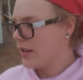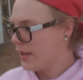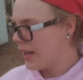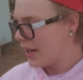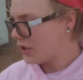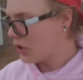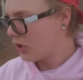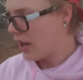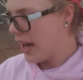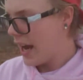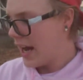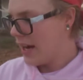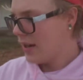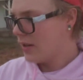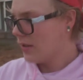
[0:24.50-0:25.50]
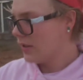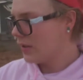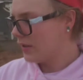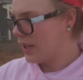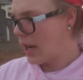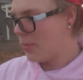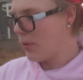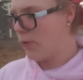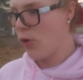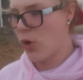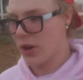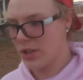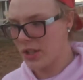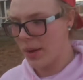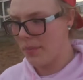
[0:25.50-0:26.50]
yesterday, day
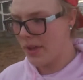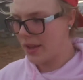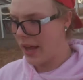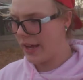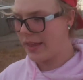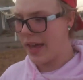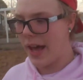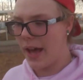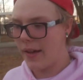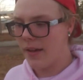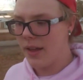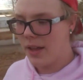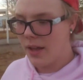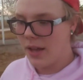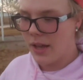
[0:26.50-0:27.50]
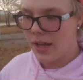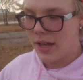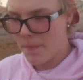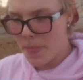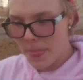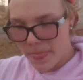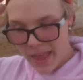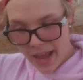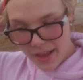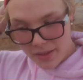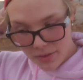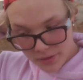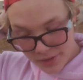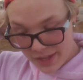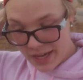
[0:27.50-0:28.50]
before, something like that,
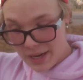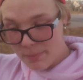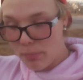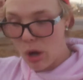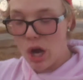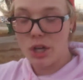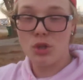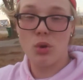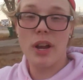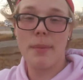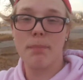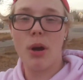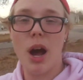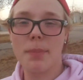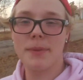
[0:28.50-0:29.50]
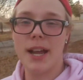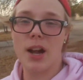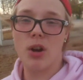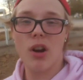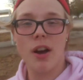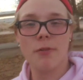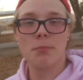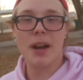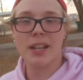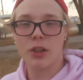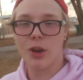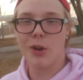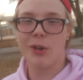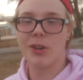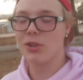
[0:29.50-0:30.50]
the ball joint popped out of my
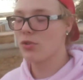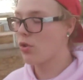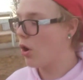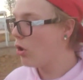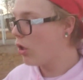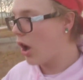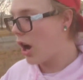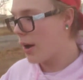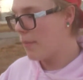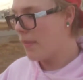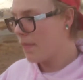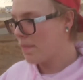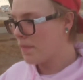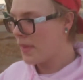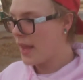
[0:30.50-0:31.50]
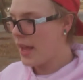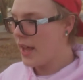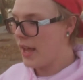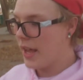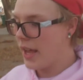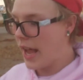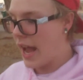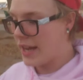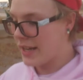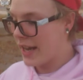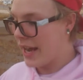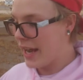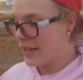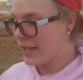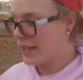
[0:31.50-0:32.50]
lower control arm and it
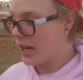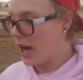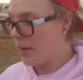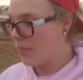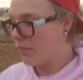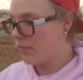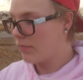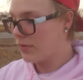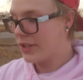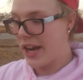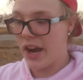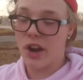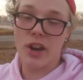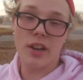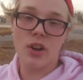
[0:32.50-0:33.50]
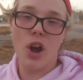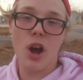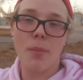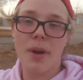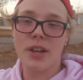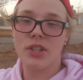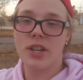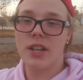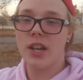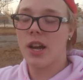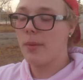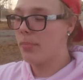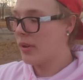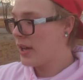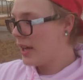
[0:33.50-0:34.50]
ended up tearing all my shit
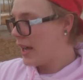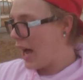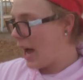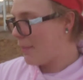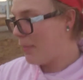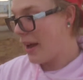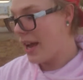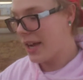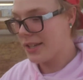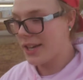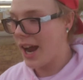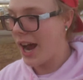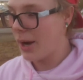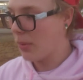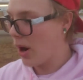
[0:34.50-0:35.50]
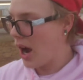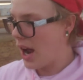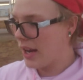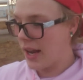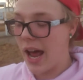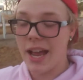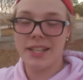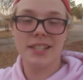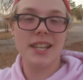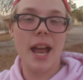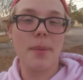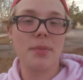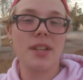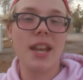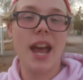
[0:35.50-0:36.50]
up. I bent a tie rod, I
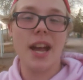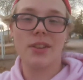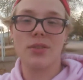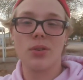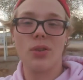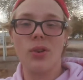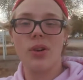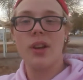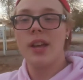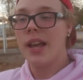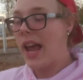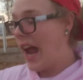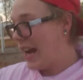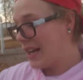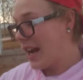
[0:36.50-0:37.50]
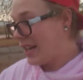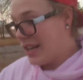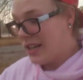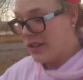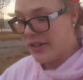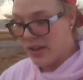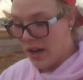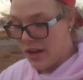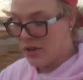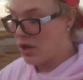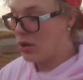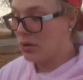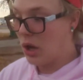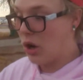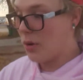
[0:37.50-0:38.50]
snapped an axle, and I needed a
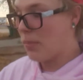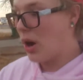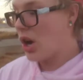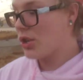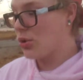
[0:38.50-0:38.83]
new lower ball